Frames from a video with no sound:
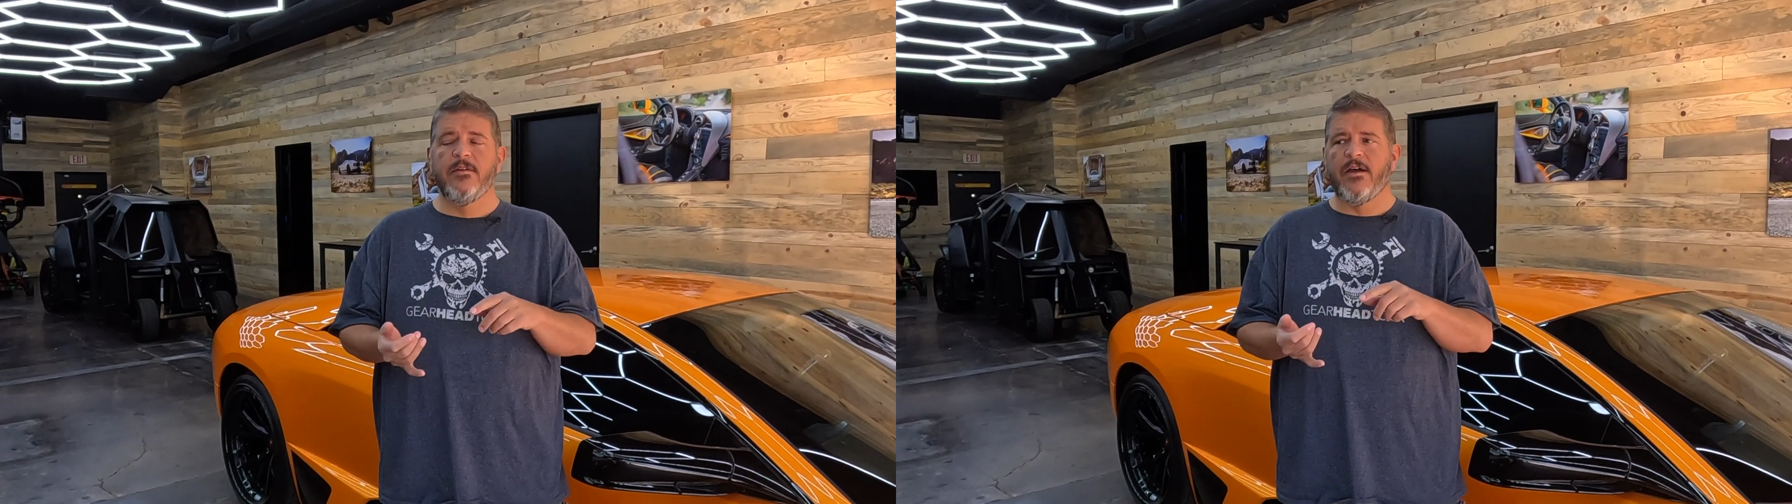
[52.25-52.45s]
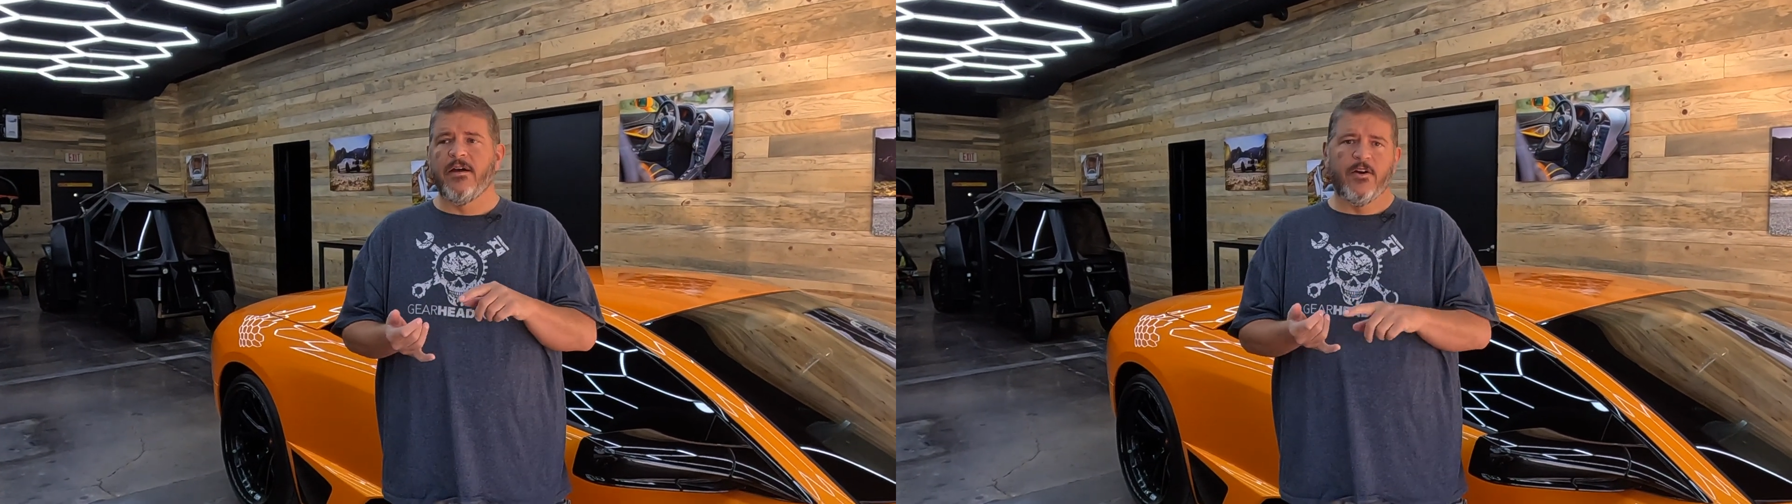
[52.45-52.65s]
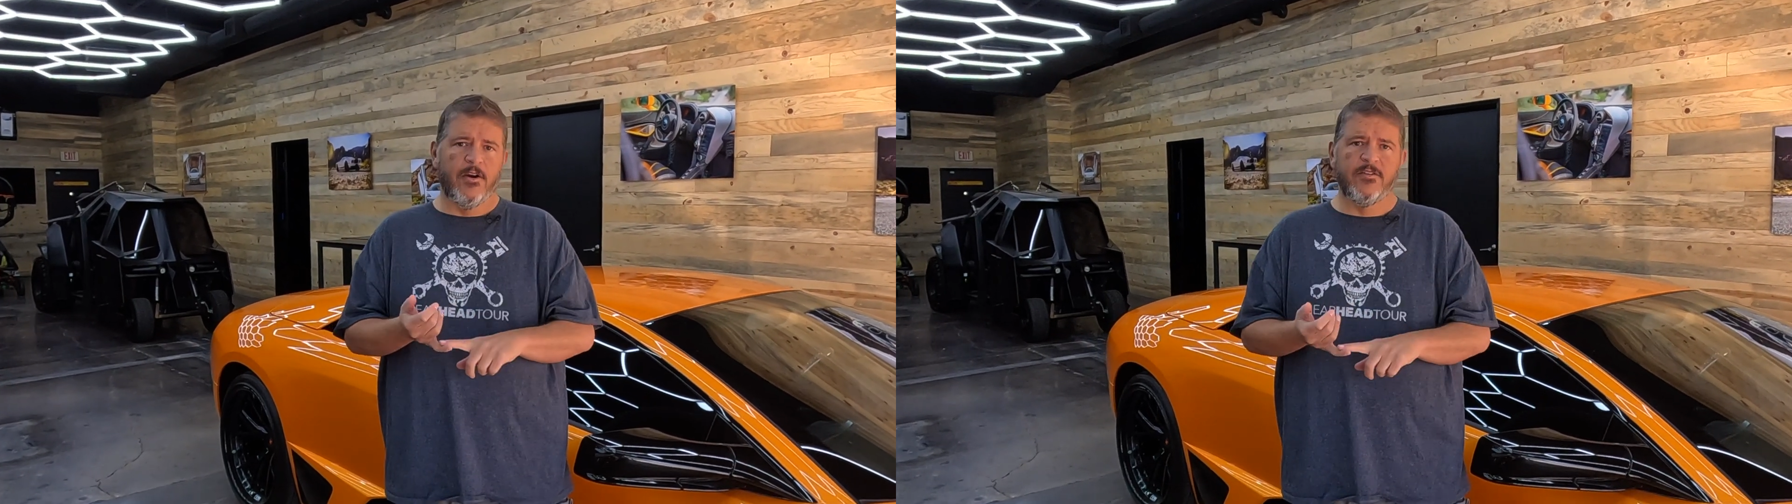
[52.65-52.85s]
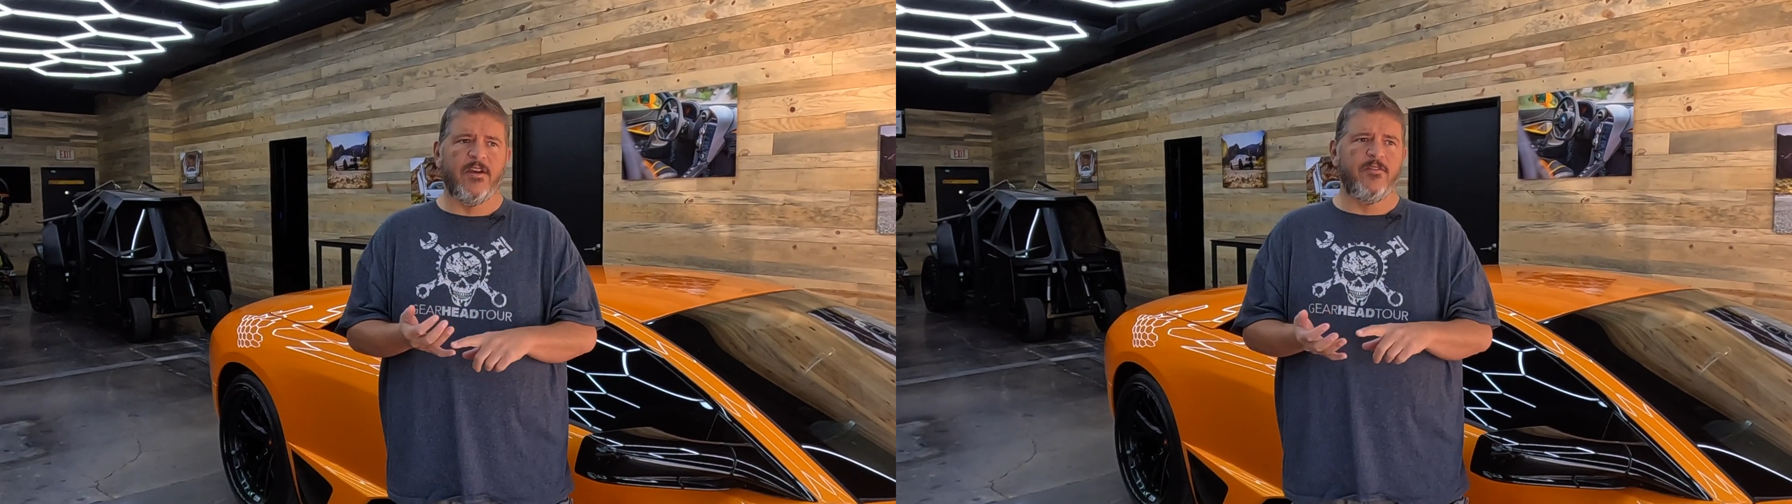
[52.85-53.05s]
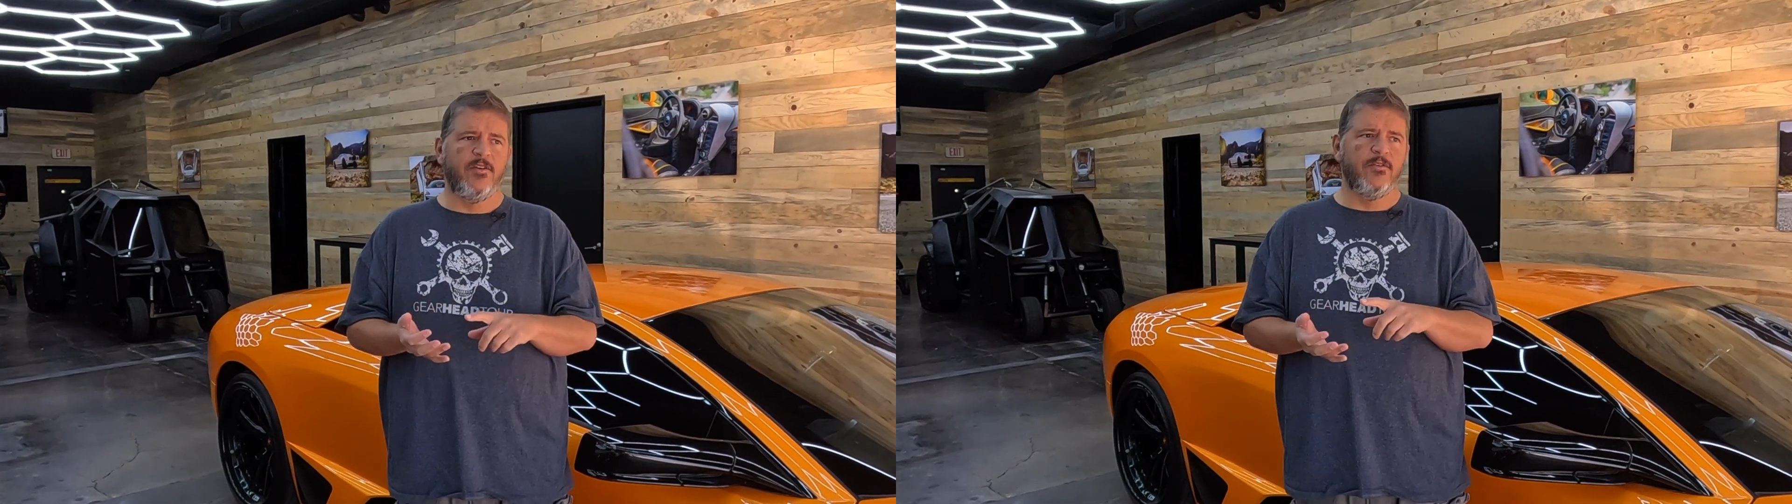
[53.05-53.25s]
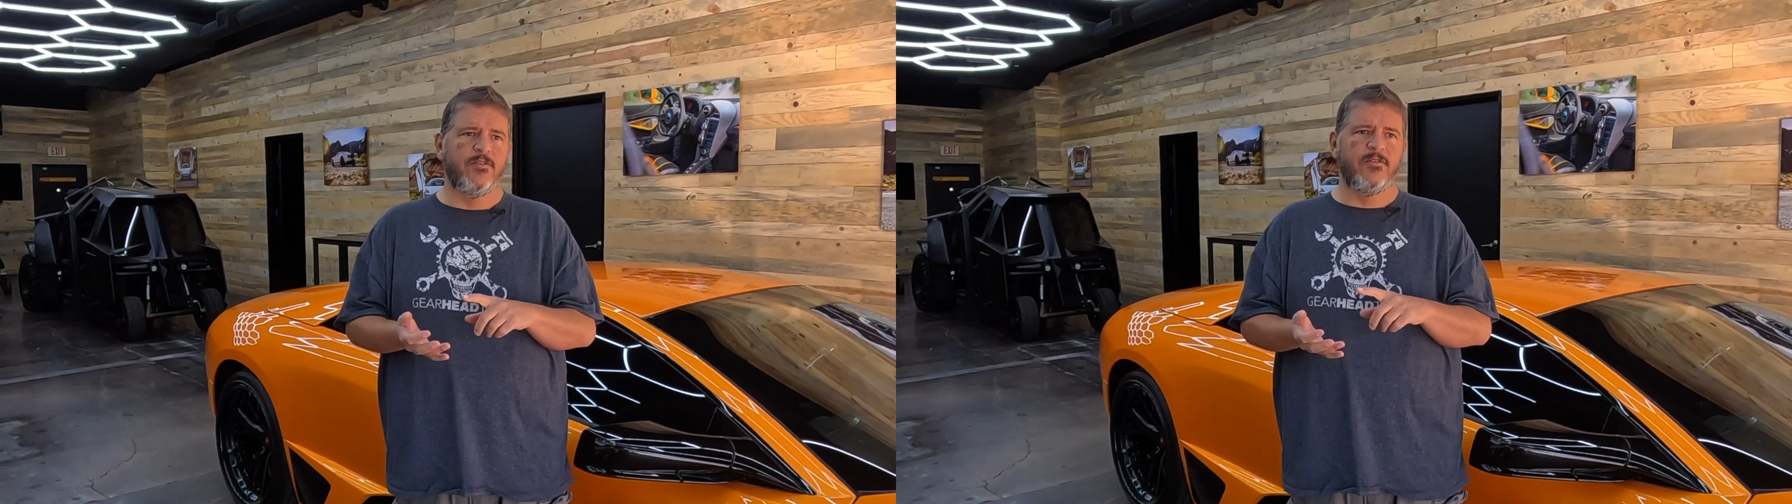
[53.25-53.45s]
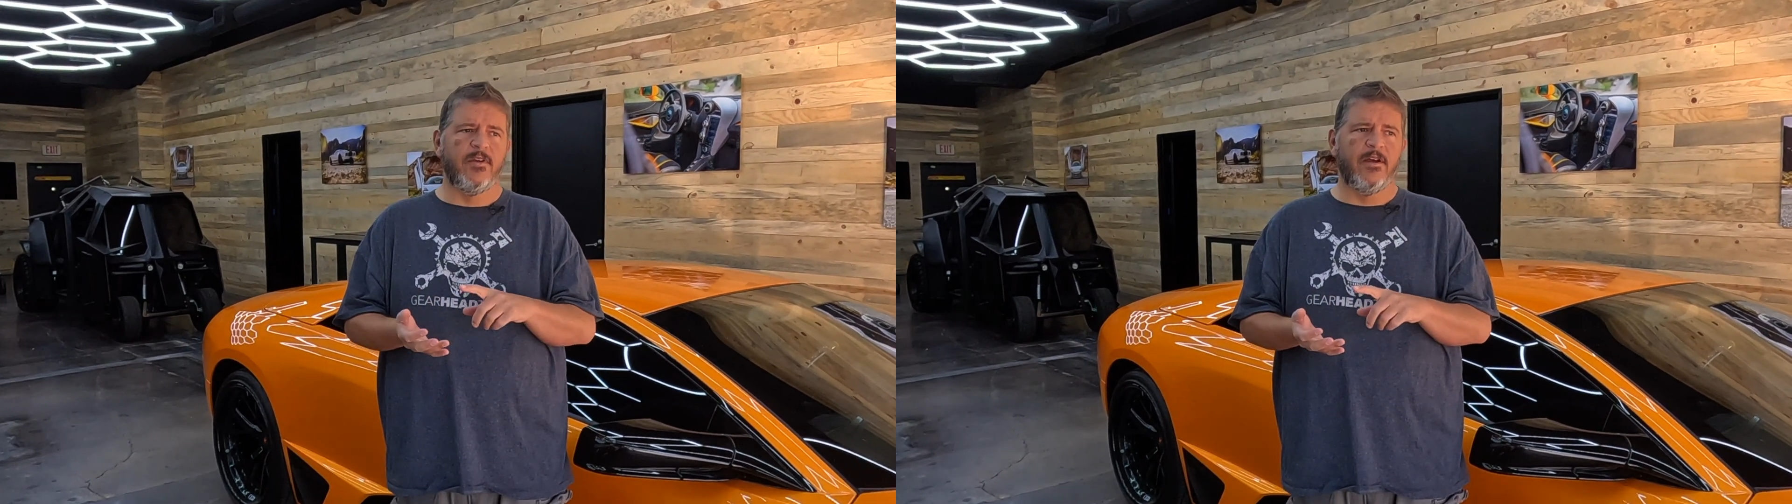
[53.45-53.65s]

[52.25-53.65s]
Hertz, I've used